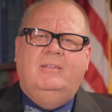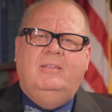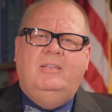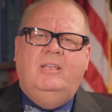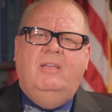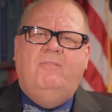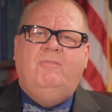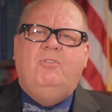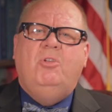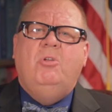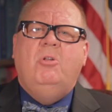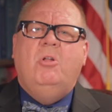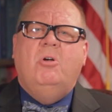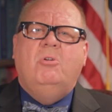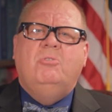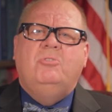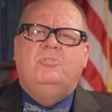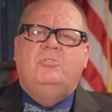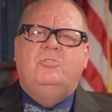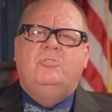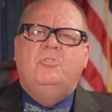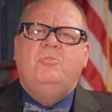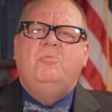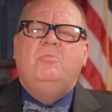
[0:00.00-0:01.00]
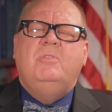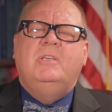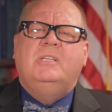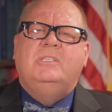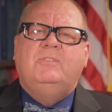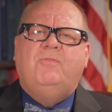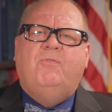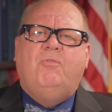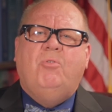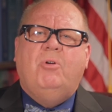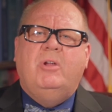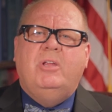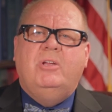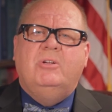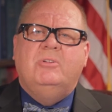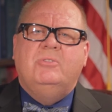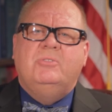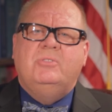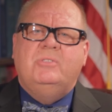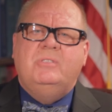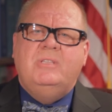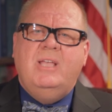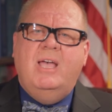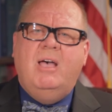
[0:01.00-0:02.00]
If you don't do this for
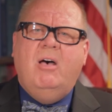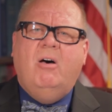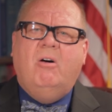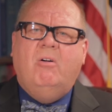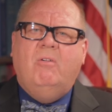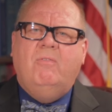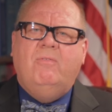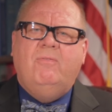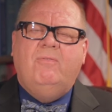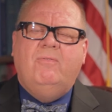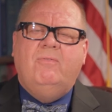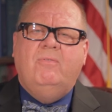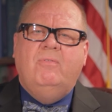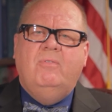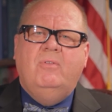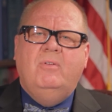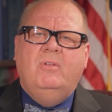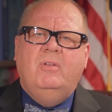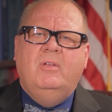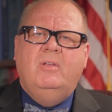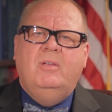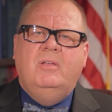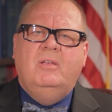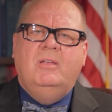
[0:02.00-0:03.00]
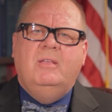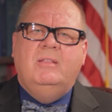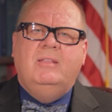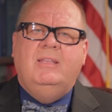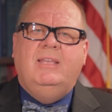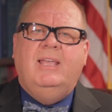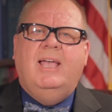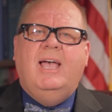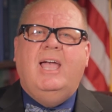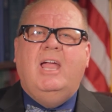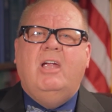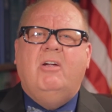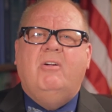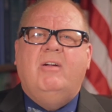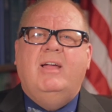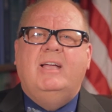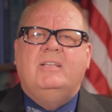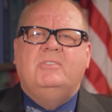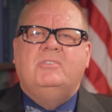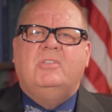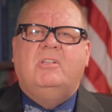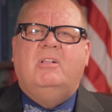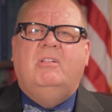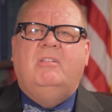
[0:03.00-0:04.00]
yourself, the
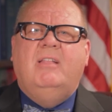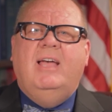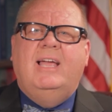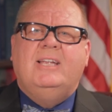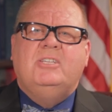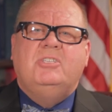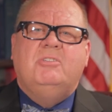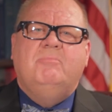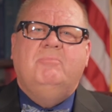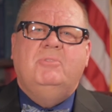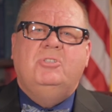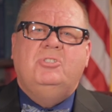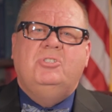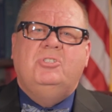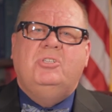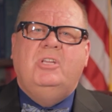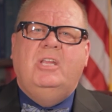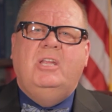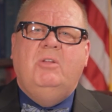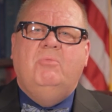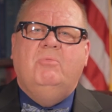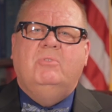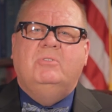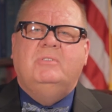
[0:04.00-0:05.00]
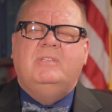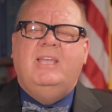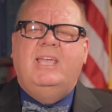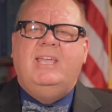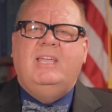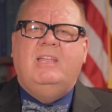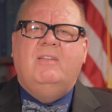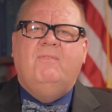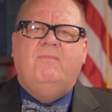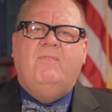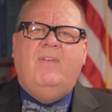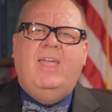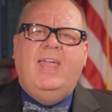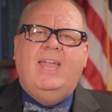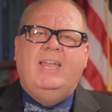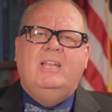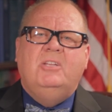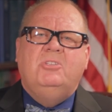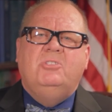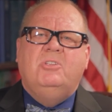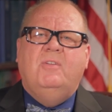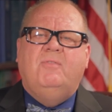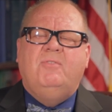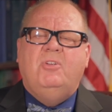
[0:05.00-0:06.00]
IRS collection machine will take
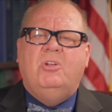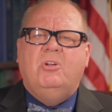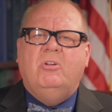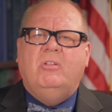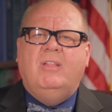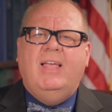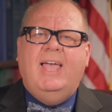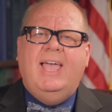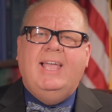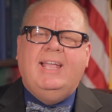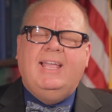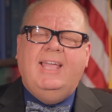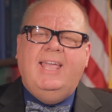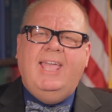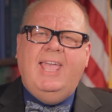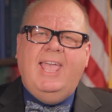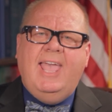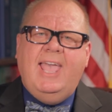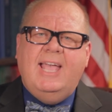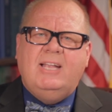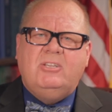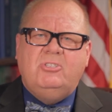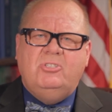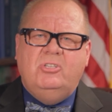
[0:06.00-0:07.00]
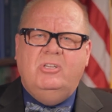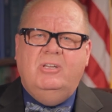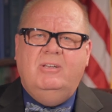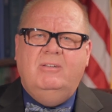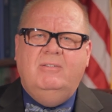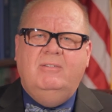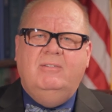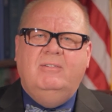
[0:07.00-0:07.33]
advantage of your lack of action.